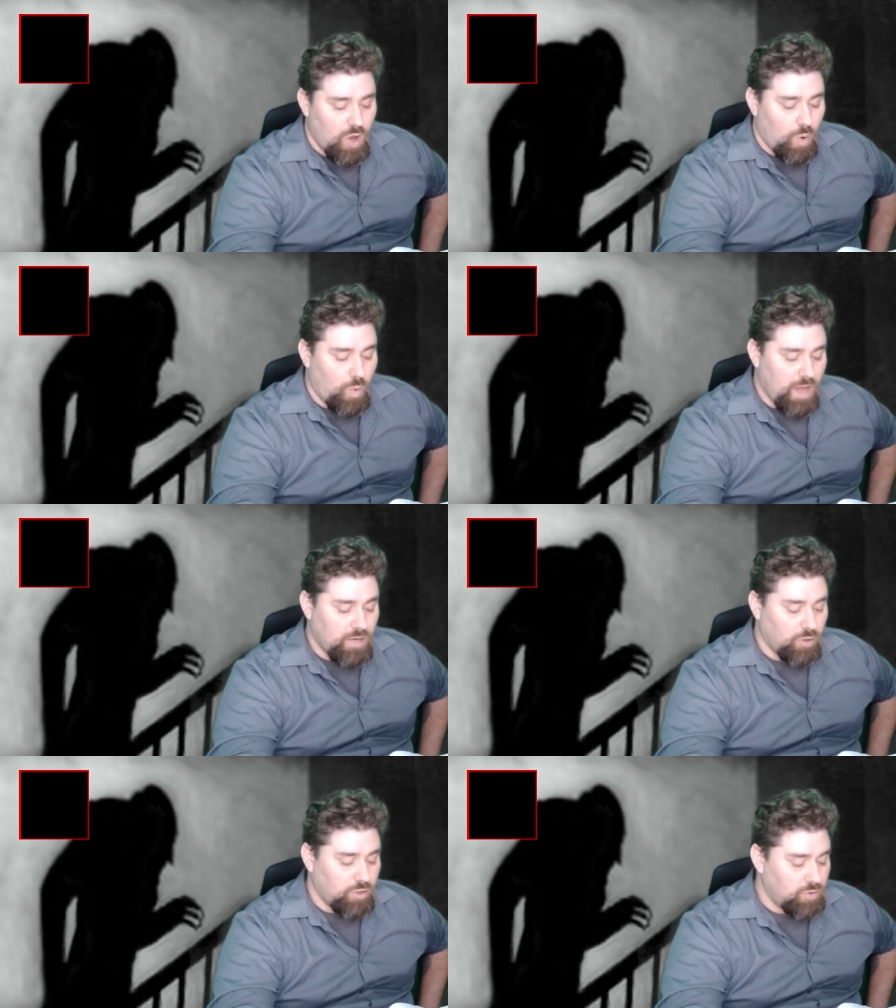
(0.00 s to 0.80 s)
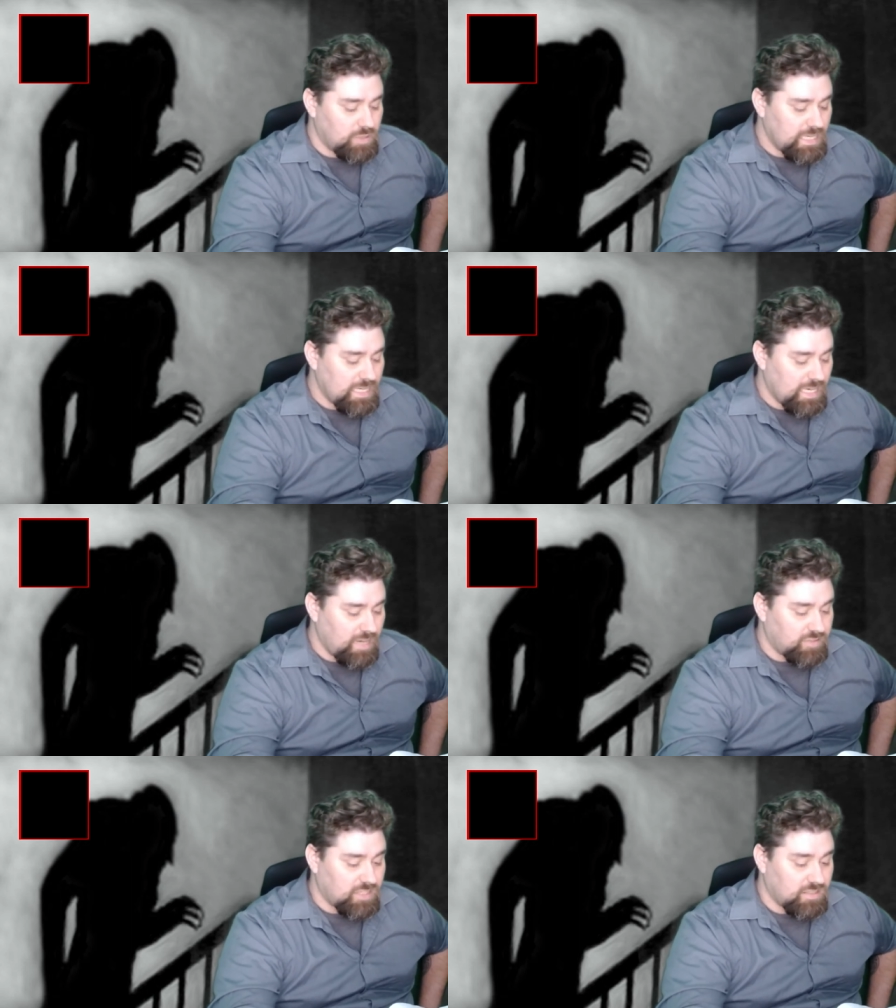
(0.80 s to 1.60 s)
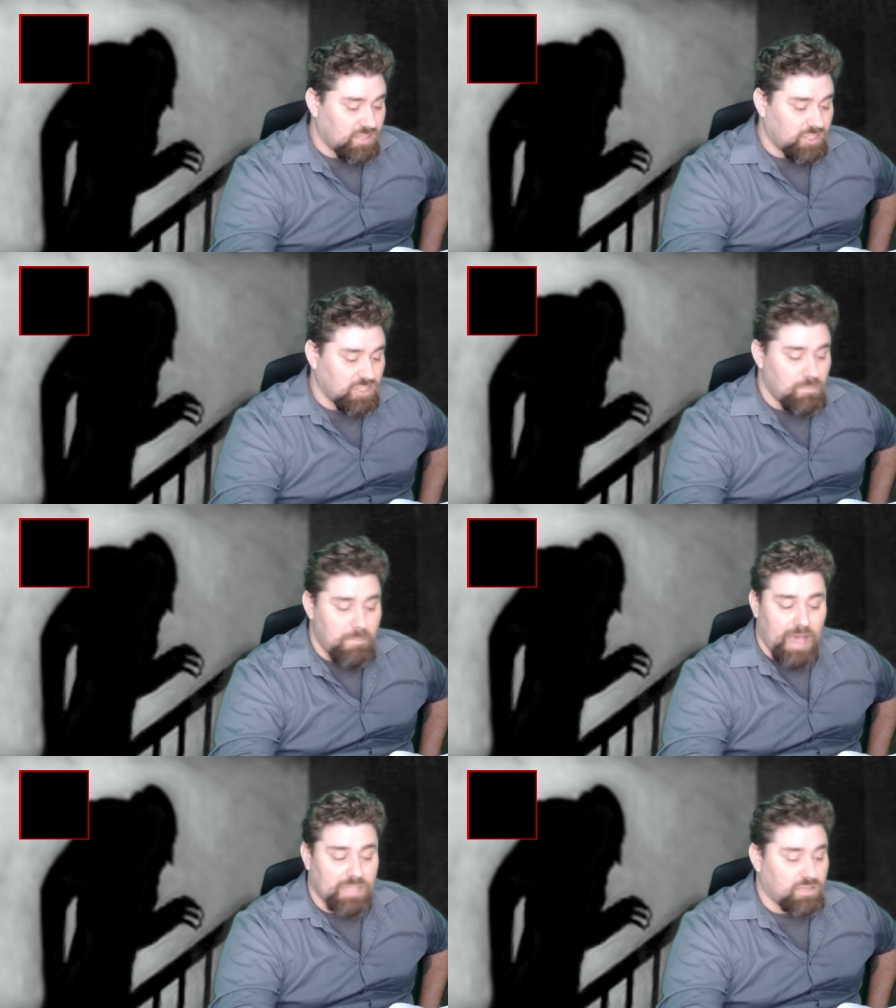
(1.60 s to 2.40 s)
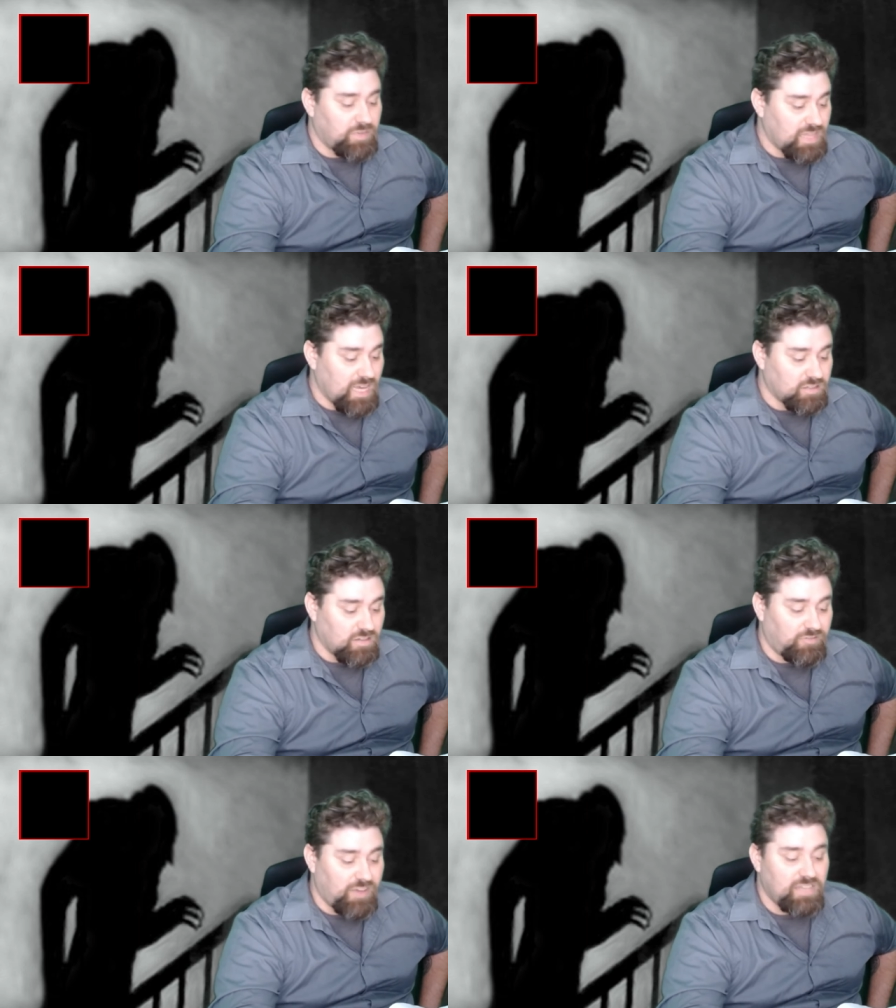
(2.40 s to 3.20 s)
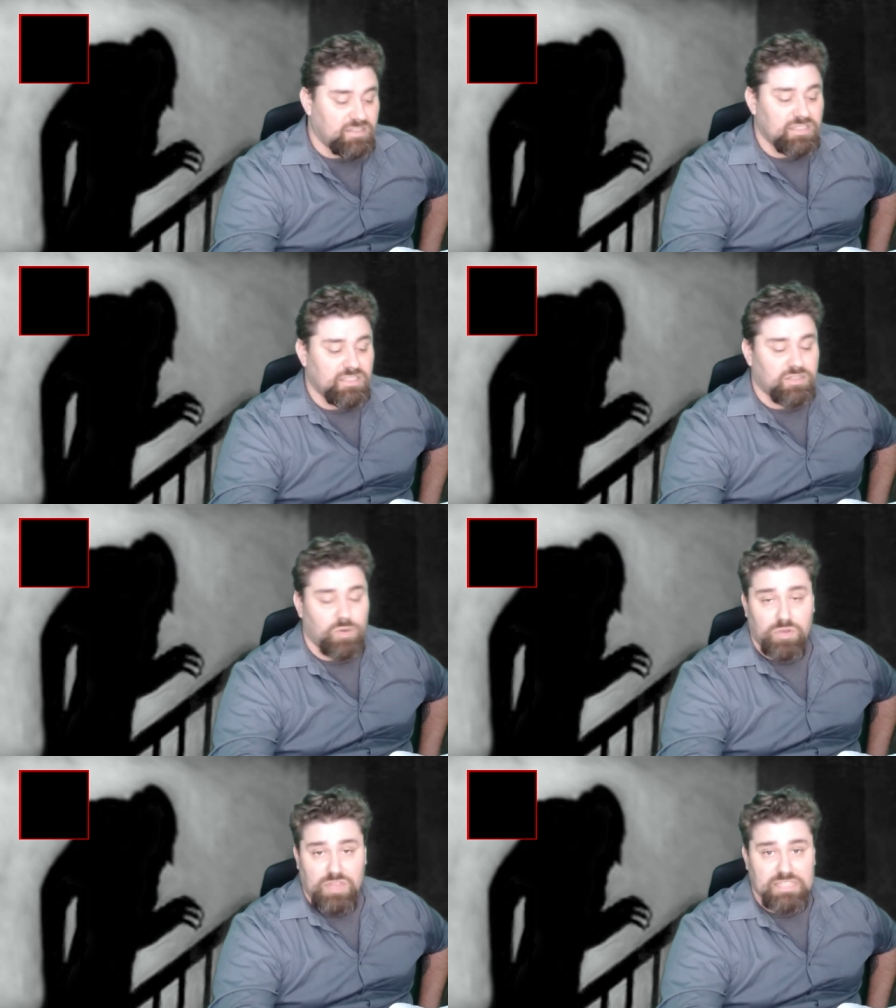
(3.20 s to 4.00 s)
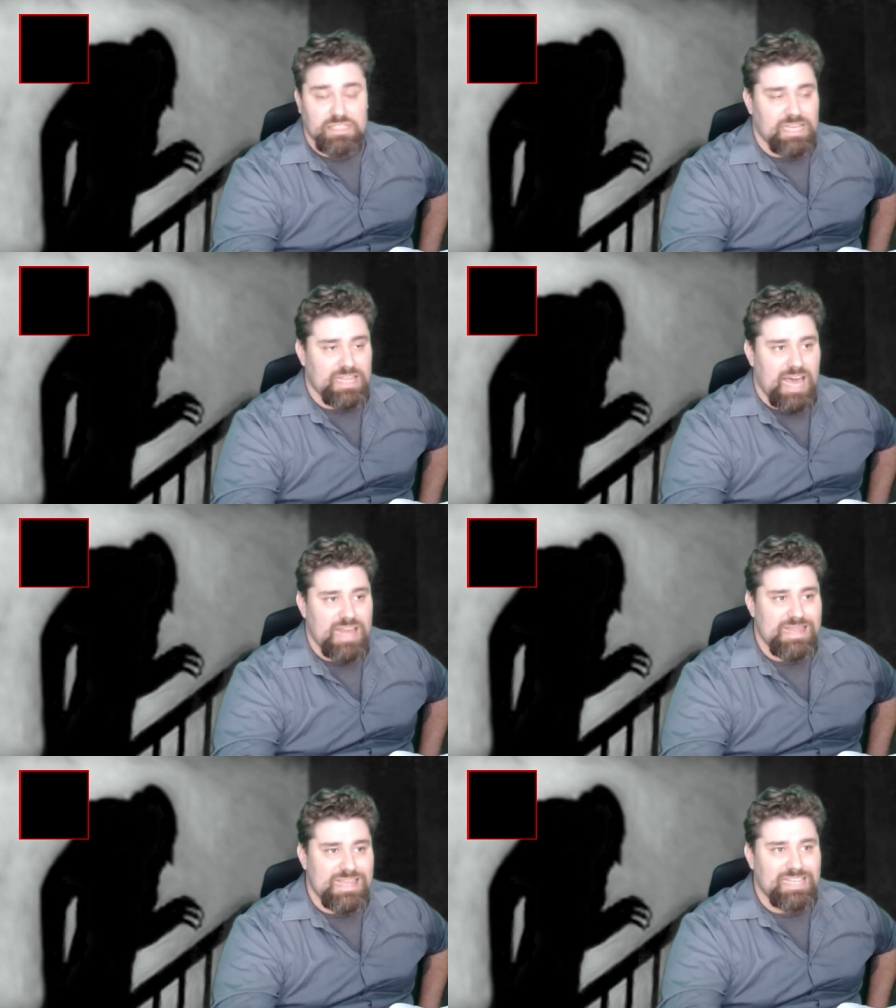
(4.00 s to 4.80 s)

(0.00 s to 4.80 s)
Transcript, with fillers: when you're using gifts such as Mask of a Thousand Faces or things like that,